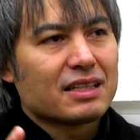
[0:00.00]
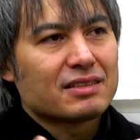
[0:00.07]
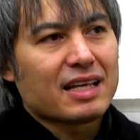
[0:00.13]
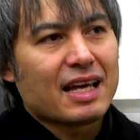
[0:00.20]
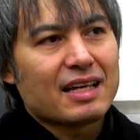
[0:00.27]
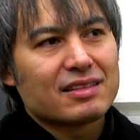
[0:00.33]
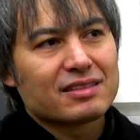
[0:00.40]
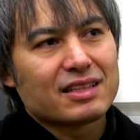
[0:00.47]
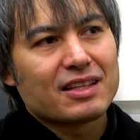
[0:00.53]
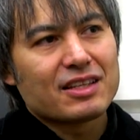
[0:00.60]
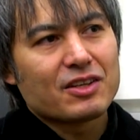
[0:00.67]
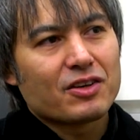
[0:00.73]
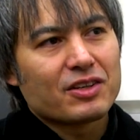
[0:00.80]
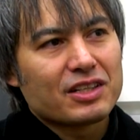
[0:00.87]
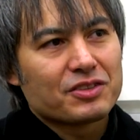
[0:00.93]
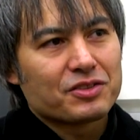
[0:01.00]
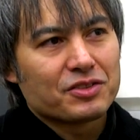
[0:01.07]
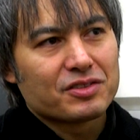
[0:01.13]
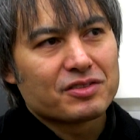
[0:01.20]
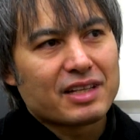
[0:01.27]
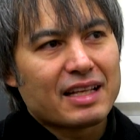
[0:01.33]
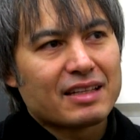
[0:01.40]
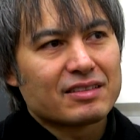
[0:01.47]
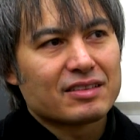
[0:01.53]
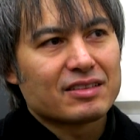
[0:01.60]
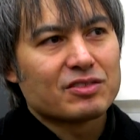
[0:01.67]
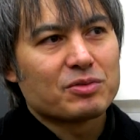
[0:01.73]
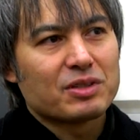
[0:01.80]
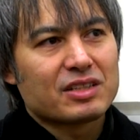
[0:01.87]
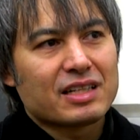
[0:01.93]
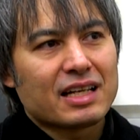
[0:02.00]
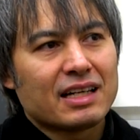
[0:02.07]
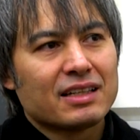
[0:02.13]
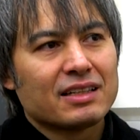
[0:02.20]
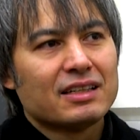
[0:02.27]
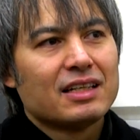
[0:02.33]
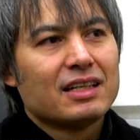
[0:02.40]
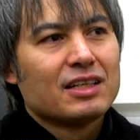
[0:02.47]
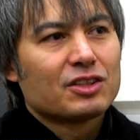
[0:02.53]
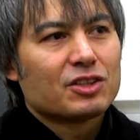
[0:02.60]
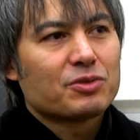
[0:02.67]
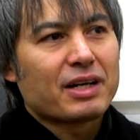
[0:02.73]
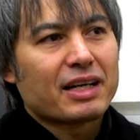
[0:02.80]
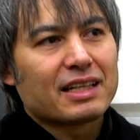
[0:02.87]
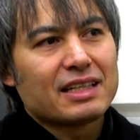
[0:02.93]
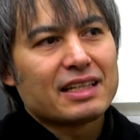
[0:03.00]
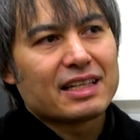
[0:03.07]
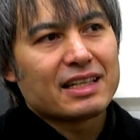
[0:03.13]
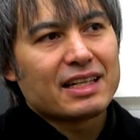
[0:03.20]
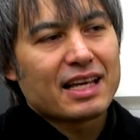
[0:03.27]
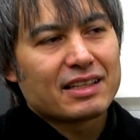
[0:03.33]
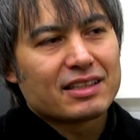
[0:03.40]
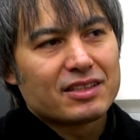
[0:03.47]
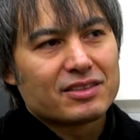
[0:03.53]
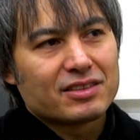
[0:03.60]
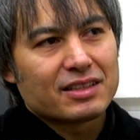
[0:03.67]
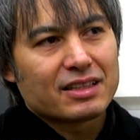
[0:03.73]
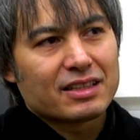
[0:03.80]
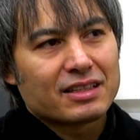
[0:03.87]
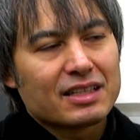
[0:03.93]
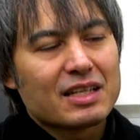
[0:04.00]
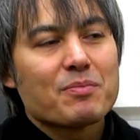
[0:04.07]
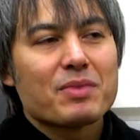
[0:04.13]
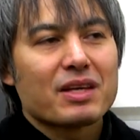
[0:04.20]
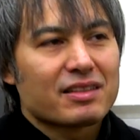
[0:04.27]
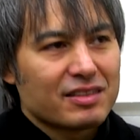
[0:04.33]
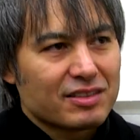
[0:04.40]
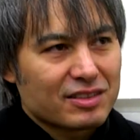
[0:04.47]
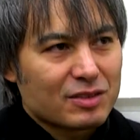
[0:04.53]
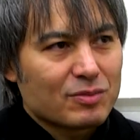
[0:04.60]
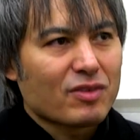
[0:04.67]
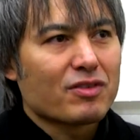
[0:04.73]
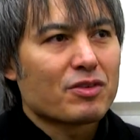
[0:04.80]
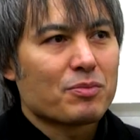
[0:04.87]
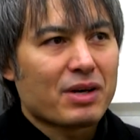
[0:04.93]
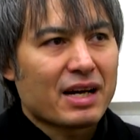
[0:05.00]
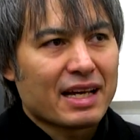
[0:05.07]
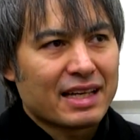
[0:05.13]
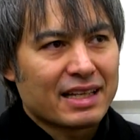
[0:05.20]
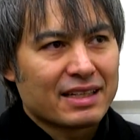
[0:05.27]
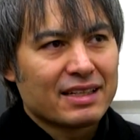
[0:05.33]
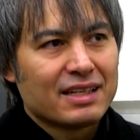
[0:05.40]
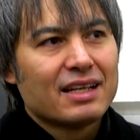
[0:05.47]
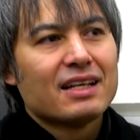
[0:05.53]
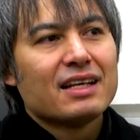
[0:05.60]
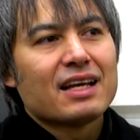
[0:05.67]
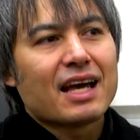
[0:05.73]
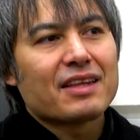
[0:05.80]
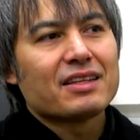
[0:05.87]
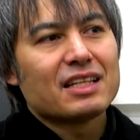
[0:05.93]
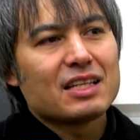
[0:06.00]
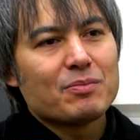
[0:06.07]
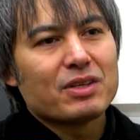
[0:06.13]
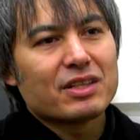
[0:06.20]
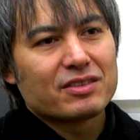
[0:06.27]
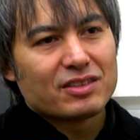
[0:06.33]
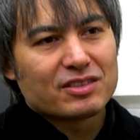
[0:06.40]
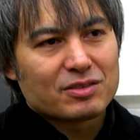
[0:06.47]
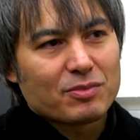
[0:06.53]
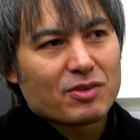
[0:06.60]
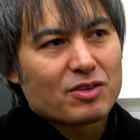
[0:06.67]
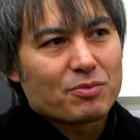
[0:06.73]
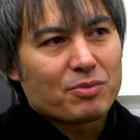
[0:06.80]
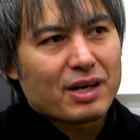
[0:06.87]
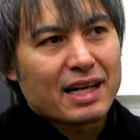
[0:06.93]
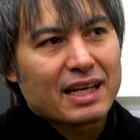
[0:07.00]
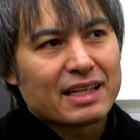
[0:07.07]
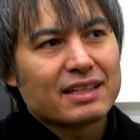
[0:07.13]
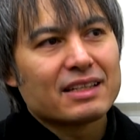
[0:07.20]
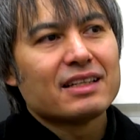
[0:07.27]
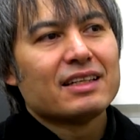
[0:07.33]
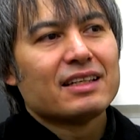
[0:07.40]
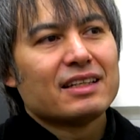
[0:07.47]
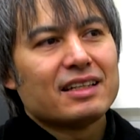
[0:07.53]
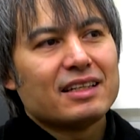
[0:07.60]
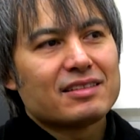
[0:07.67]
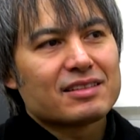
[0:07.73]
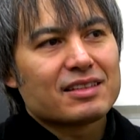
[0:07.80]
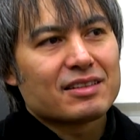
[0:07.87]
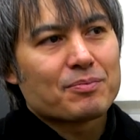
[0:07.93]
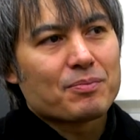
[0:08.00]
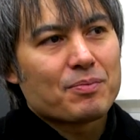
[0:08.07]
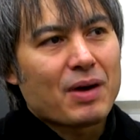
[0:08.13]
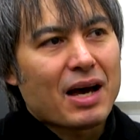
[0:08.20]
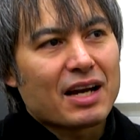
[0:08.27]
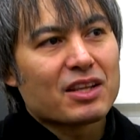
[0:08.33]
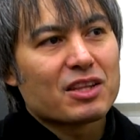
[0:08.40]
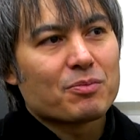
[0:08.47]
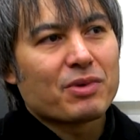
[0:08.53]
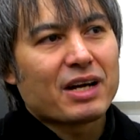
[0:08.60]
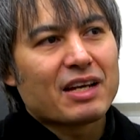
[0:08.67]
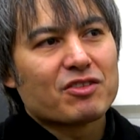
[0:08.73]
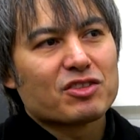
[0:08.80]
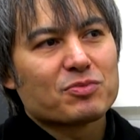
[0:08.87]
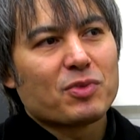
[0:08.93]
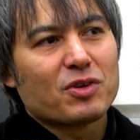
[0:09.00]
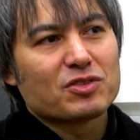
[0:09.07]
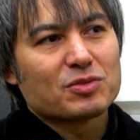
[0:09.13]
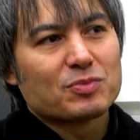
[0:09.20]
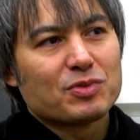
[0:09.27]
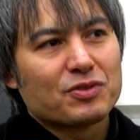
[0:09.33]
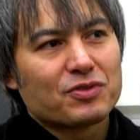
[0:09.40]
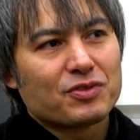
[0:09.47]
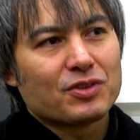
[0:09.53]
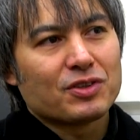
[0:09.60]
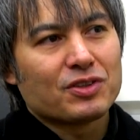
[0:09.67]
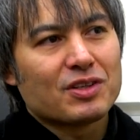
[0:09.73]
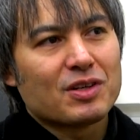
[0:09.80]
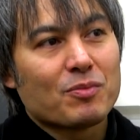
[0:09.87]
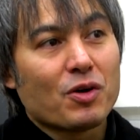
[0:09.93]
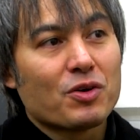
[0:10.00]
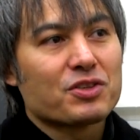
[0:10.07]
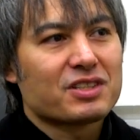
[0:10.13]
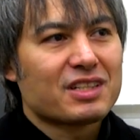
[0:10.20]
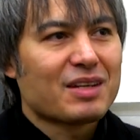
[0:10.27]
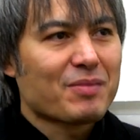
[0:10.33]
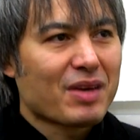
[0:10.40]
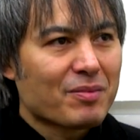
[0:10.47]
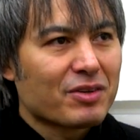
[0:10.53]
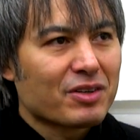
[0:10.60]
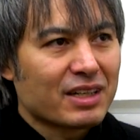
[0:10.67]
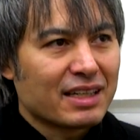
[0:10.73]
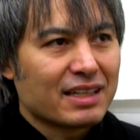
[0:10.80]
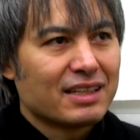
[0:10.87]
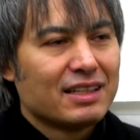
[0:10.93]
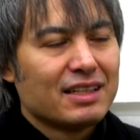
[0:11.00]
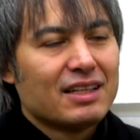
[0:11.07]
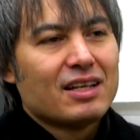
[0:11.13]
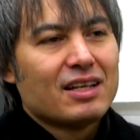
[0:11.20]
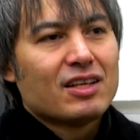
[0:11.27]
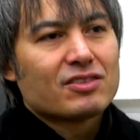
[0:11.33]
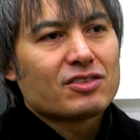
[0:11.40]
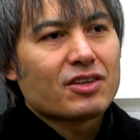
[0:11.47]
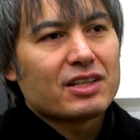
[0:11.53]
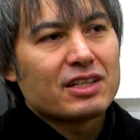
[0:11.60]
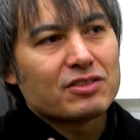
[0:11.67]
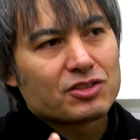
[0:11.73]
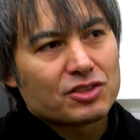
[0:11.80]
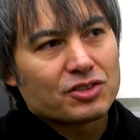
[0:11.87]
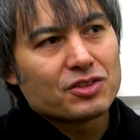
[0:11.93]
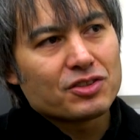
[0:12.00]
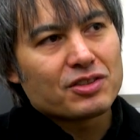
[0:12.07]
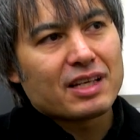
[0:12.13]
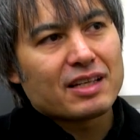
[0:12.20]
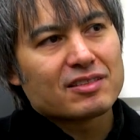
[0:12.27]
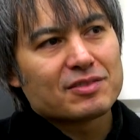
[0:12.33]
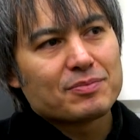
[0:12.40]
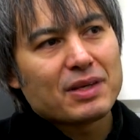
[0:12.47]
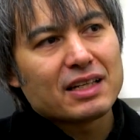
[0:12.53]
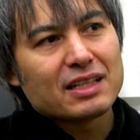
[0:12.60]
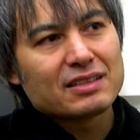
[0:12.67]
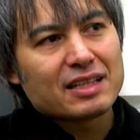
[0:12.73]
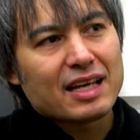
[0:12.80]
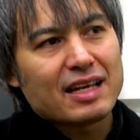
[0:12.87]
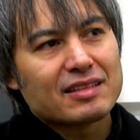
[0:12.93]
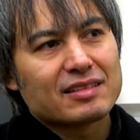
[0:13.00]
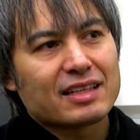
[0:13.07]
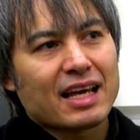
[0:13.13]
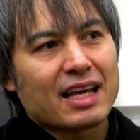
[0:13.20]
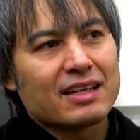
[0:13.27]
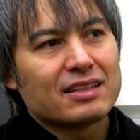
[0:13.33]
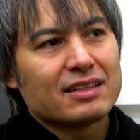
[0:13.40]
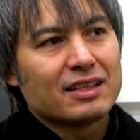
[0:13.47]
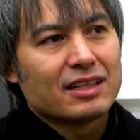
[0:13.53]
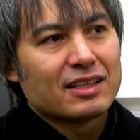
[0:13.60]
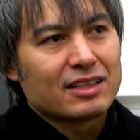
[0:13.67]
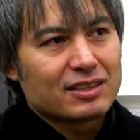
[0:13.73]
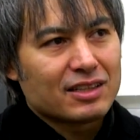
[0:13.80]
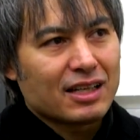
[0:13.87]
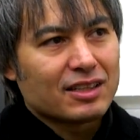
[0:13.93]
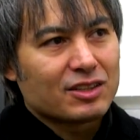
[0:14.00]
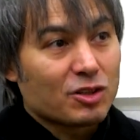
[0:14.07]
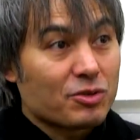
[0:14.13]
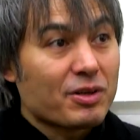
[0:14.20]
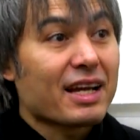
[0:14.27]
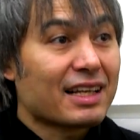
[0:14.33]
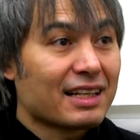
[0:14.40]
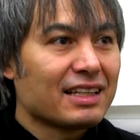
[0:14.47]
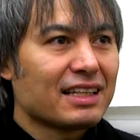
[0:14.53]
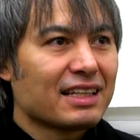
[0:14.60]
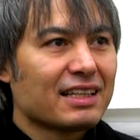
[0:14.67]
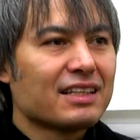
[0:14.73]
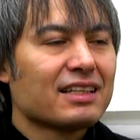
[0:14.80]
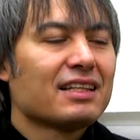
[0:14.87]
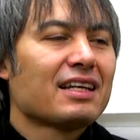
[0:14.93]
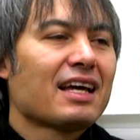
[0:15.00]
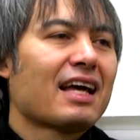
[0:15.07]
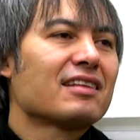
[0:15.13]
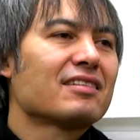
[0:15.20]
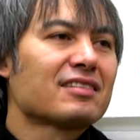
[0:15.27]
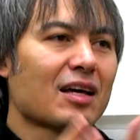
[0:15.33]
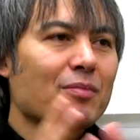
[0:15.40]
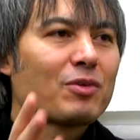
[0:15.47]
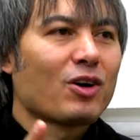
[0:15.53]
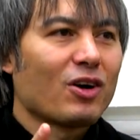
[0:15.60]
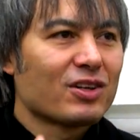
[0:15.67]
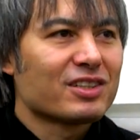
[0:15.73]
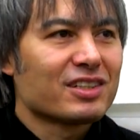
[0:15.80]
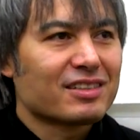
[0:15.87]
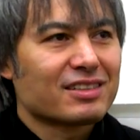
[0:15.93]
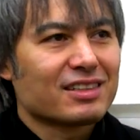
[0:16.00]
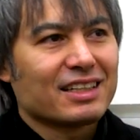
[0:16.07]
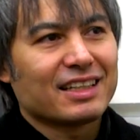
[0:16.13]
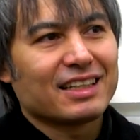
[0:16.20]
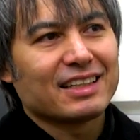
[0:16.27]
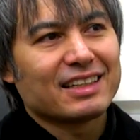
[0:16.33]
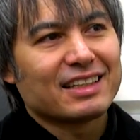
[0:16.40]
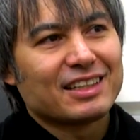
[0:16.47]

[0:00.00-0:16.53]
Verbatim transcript: and taste are the only two senses which are directly connected to the limbic system of the brain. And the limbic system of the brain is the part of the brain responsible for emotion and memory. So it is true that smell and taste can uh, directly and subconsciously